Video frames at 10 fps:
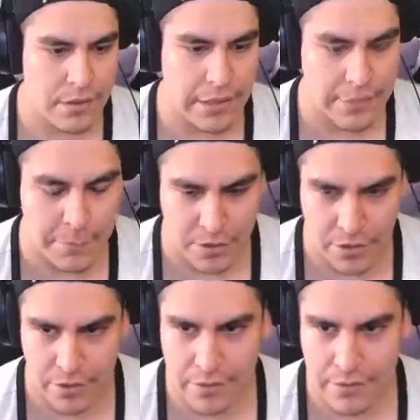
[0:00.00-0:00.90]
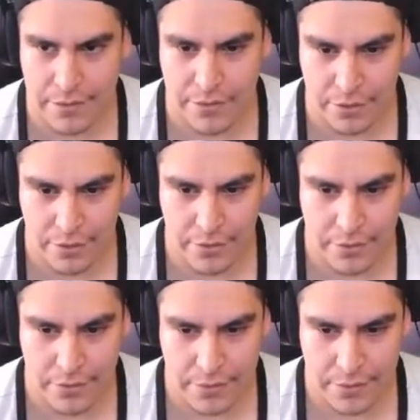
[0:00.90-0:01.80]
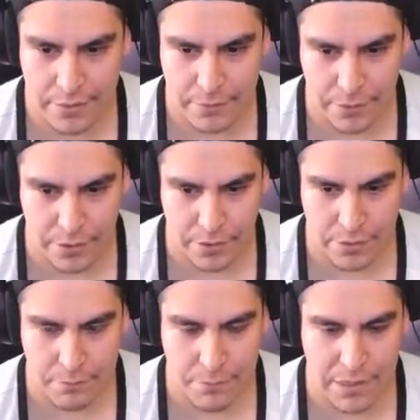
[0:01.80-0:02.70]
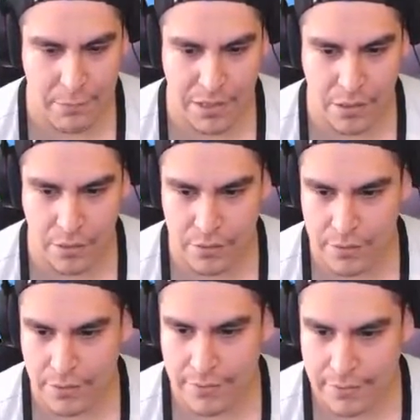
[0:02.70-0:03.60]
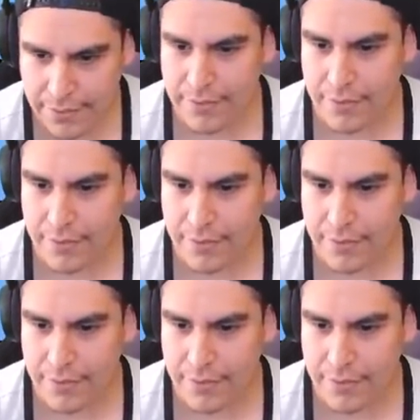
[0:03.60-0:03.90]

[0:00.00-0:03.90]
has been hurt. That's good. Very good. Very, very good. Nice,